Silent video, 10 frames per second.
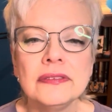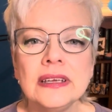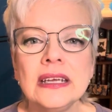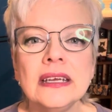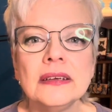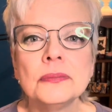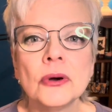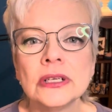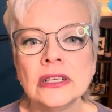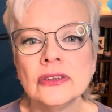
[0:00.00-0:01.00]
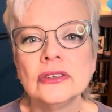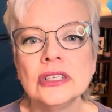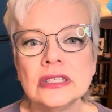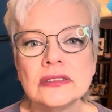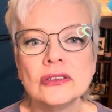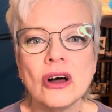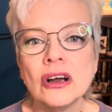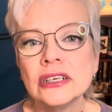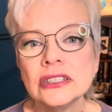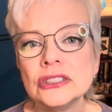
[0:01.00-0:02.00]
the Portland Leather Goods
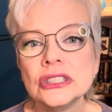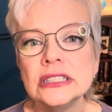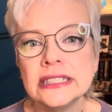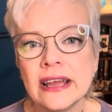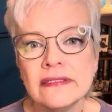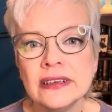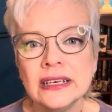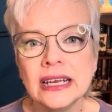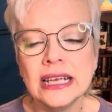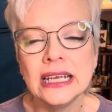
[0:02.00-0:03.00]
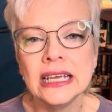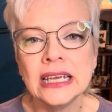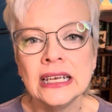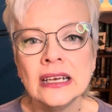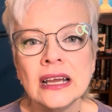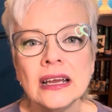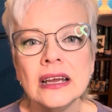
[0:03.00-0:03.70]
large Devon in